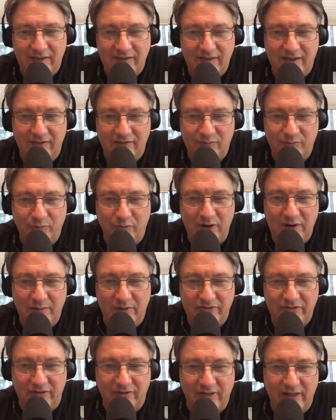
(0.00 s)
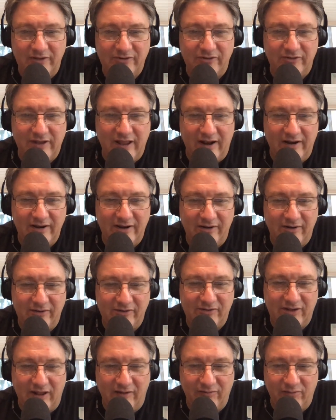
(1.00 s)
He's pretty much a legend down here in
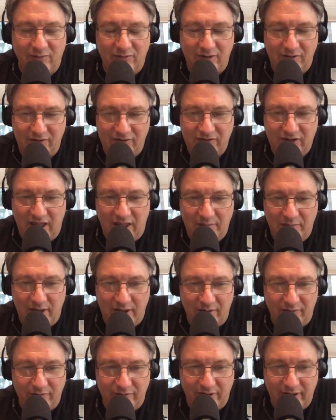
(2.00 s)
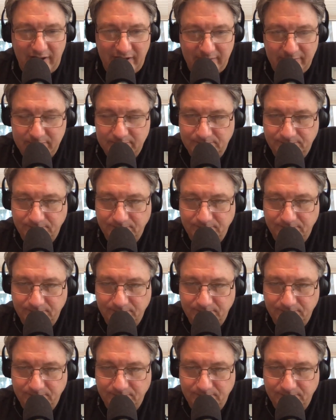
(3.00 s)
South Florida. This guy, Metal Flake,